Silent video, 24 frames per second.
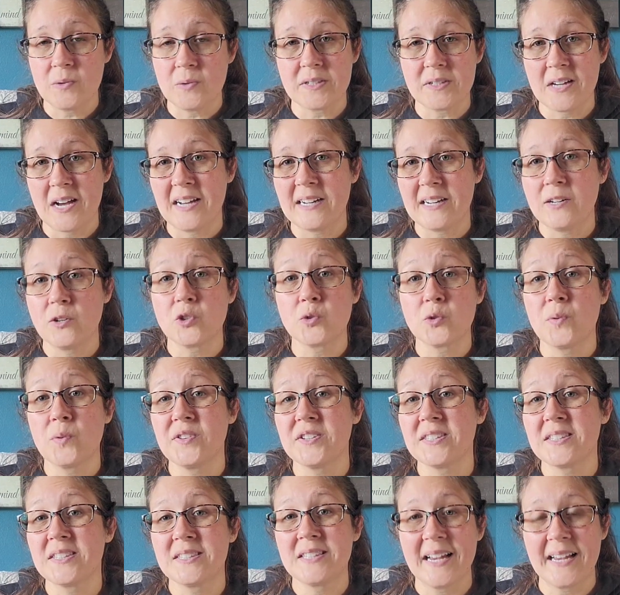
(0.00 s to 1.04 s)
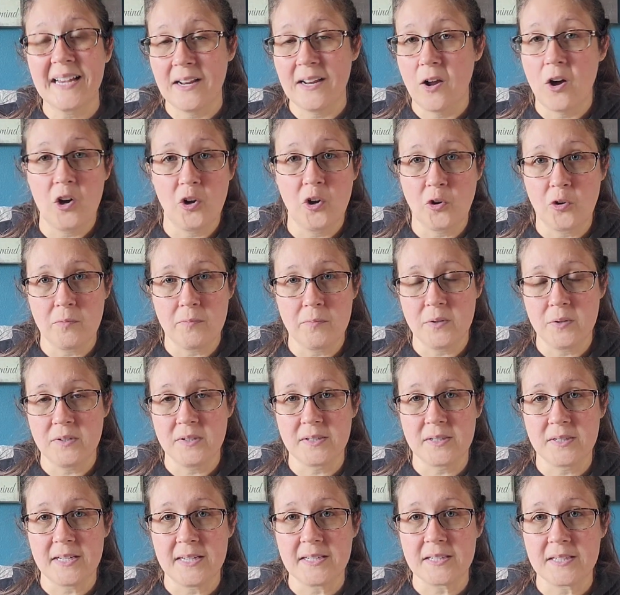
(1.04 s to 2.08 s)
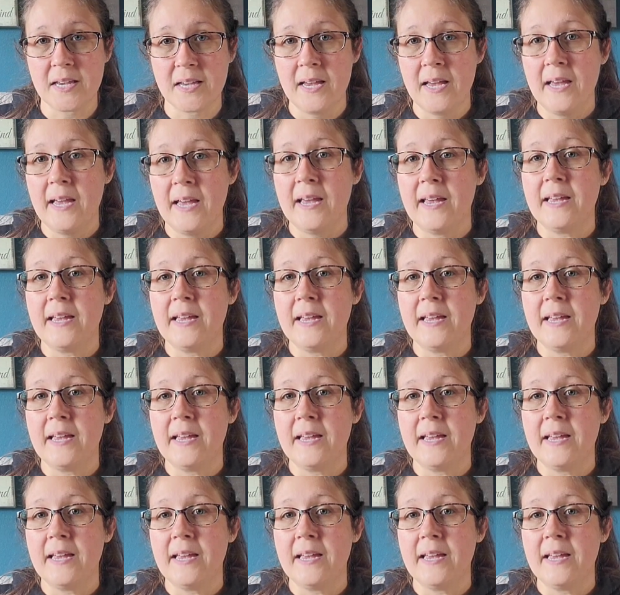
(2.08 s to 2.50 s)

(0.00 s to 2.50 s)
she was diagnosed with a second autoimmune disease.